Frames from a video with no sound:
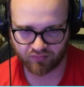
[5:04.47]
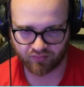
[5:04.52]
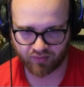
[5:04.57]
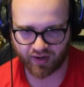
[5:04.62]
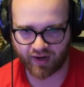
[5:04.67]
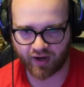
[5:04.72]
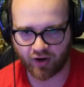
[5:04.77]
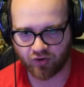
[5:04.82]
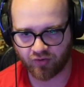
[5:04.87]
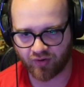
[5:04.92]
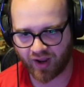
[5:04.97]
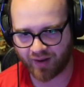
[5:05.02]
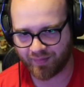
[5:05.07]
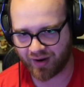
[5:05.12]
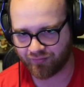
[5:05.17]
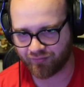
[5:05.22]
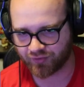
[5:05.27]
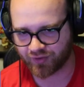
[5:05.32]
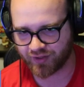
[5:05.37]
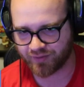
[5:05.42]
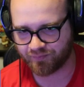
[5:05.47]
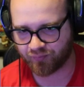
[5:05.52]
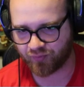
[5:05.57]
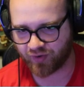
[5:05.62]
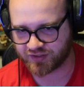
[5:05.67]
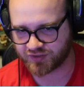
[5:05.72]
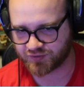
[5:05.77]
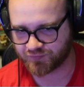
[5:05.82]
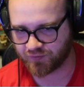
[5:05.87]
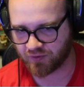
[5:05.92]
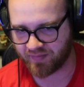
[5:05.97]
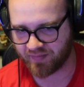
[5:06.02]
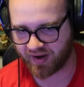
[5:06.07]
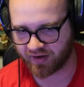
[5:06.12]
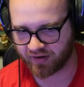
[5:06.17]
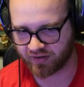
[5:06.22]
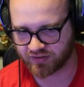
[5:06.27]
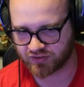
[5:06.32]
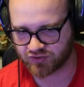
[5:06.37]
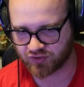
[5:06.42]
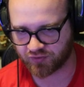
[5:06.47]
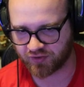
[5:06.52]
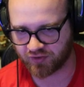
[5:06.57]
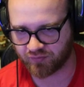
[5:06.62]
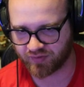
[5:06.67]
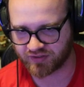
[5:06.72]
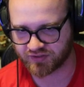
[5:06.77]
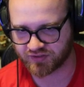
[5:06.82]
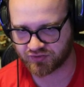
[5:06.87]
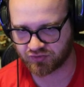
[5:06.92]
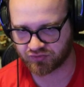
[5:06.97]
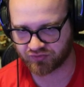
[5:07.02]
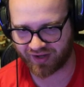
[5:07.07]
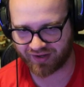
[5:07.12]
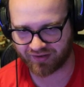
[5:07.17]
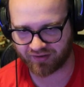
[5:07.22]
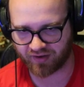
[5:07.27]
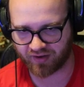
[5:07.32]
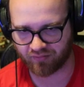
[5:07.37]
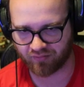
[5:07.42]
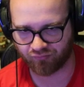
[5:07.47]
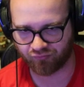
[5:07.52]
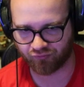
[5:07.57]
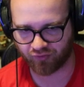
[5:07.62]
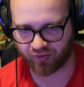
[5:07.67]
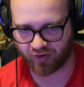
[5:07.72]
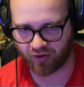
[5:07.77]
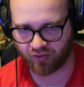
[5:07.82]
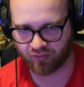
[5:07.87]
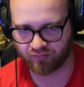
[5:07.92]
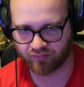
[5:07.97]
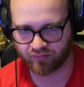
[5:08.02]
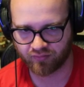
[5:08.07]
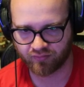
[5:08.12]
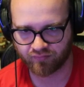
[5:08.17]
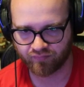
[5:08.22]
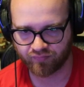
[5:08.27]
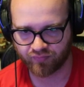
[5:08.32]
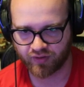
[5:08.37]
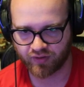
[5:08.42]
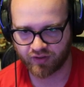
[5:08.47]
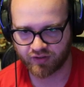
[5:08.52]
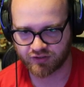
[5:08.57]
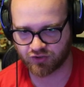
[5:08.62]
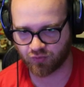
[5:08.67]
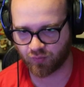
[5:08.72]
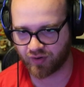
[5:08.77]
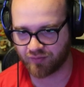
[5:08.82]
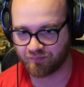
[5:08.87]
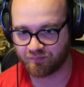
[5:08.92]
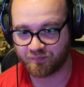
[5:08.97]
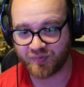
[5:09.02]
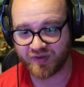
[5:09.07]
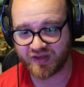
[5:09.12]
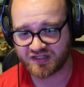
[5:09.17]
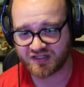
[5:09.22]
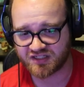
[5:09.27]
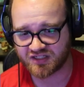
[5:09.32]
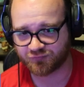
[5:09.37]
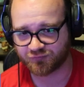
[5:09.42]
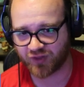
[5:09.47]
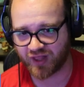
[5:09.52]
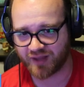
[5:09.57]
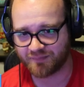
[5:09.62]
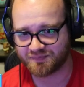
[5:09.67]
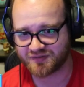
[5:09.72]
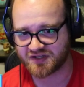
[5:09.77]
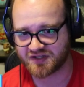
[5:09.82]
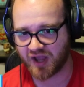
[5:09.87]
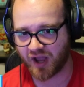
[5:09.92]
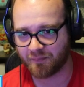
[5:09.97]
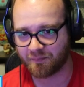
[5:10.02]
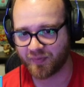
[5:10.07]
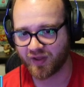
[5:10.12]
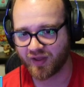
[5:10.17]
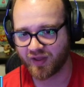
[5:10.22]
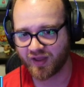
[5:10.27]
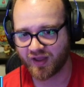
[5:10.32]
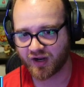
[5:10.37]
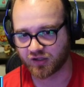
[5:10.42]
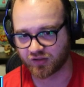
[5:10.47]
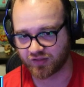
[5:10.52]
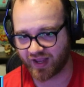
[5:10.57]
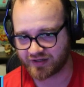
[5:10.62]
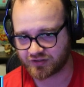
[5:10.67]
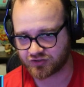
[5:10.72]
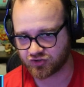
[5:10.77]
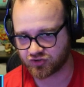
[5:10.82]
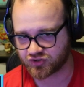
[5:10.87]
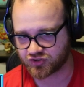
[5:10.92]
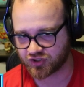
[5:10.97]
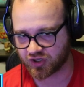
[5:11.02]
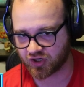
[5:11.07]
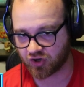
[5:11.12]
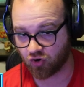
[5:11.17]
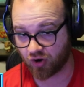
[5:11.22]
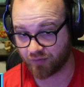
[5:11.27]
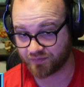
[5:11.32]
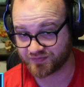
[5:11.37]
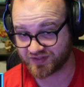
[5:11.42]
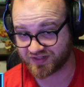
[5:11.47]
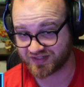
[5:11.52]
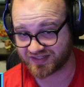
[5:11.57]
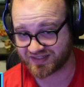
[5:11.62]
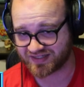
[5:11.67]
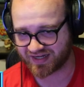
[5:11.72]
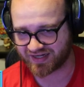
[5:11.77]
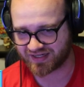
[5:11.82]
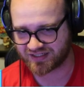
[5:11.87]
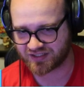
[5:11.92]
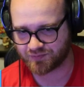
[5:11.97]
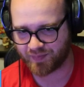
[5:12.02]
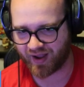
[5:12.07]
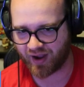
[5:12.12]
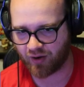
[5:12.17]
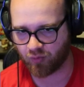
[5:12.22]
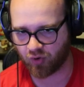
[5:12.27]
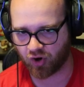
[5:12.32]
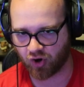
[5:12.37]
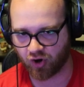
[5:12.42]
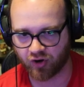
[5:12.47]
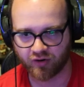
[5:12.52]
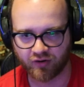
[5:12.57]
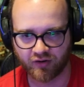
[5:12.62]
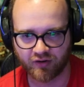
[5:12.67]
And I'm not really pressed for mana, so I think we just hold on to him for now. So when Beast flips up, Collector's gonna go up to 6 power,